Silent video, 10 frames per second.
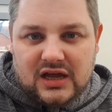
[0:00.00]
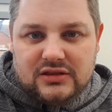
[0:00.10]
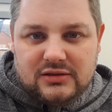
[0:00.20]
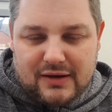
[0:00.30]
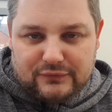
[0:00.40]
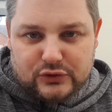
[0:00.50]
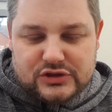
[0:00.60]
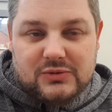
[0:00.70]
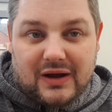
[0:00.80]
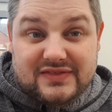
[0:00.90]
Mount
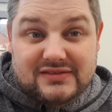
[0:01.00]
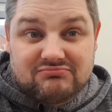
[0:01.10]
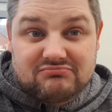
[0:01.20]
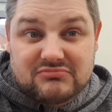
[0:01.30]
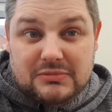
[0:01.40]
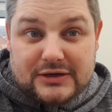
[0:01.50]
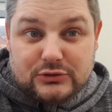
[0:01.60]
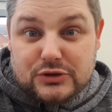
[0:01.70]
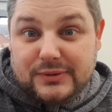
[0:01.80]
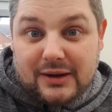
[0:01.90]
Fuji one. The
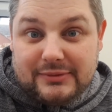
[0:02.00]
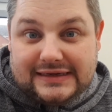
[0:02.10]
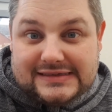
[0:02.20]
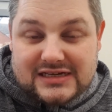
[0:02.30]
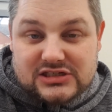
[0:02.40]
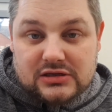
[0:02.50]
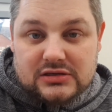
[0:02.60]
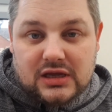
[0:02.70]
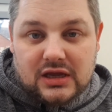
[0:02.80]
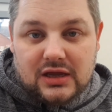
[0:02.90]
medal should be coming any day
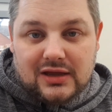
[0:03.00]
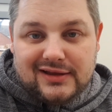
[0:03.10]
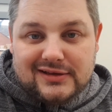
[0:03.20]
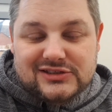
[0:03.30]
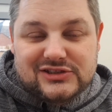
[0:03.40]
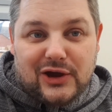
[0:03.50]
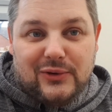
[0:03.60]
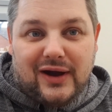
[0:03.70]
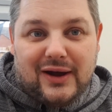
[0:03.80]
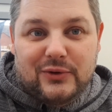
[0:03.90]
soon.
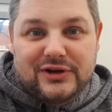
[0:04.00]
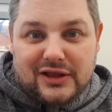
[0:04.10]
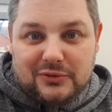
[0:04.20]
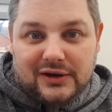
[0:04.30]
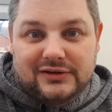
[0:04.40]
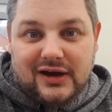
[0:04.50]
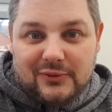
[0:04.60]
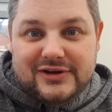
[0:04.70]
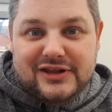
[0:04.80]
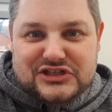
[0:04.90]
So I want another one. I
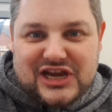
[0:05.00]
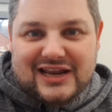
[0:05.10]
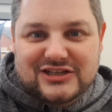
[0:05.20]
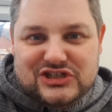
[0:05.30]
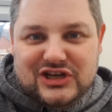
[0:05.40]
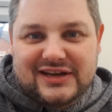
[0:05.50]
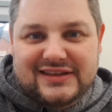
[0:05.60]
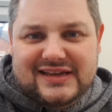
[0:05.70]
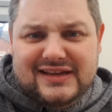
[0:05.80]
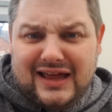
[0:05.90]
want another challenge.
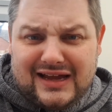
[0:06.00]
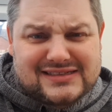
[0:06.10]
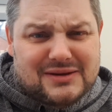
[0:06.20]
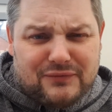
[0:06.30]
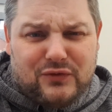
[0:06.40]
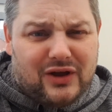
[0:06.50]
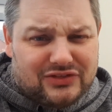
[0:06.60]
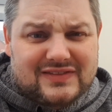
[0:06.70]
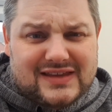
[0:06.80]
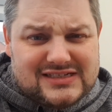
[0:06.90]
And like I said before, I
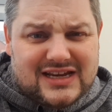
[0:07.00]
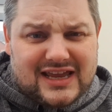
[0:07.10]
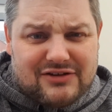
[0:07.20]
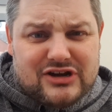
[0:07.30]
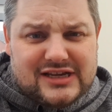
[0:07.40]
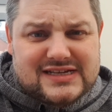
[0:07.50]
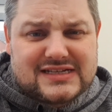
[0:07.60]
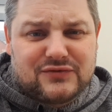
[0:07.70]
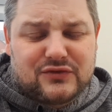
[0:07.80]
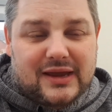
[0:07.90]
think these are going to get really
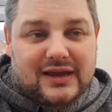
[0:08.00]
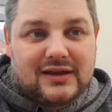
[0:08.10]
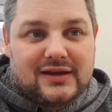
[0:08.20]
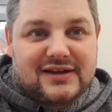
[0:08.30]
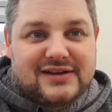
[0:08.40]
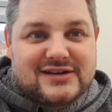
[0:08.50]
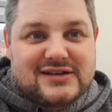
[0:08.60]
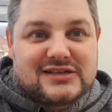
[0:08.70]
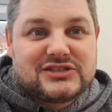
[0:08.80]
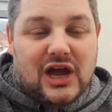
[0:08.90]
addictive for me.
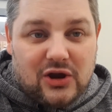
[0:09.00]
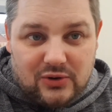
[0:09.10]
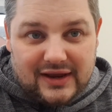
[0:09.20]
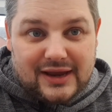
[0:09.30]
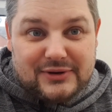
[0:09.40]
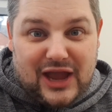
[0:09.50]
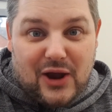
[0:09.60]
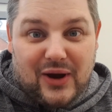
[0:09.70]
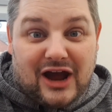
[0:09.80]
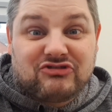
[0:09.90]
So here we
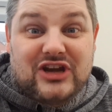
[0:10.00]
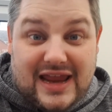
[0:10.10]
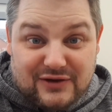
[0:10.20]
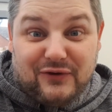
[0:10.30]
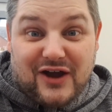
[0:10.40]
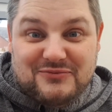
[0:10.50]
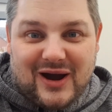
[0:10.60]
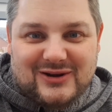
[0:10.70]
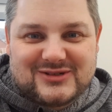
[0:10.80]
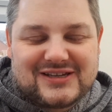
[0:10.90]
go, 185
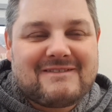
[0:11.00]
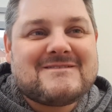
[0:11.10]
miles.